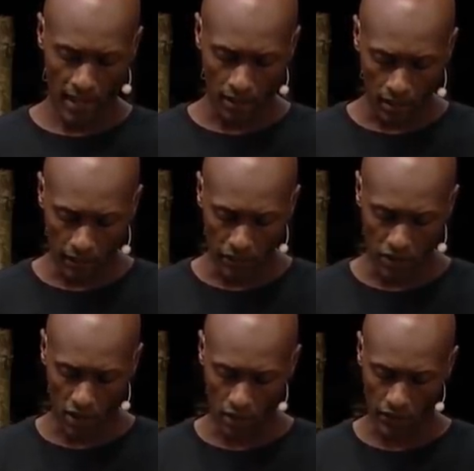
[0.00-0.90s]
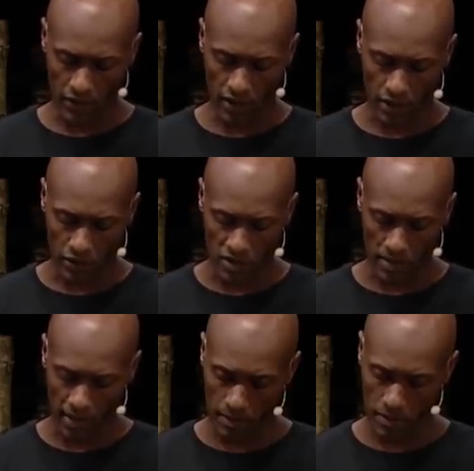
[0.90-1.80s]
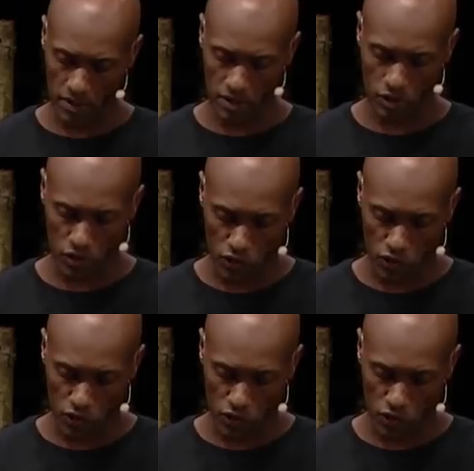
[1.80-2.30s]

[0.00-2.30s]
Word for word: I love photography, and I use my images to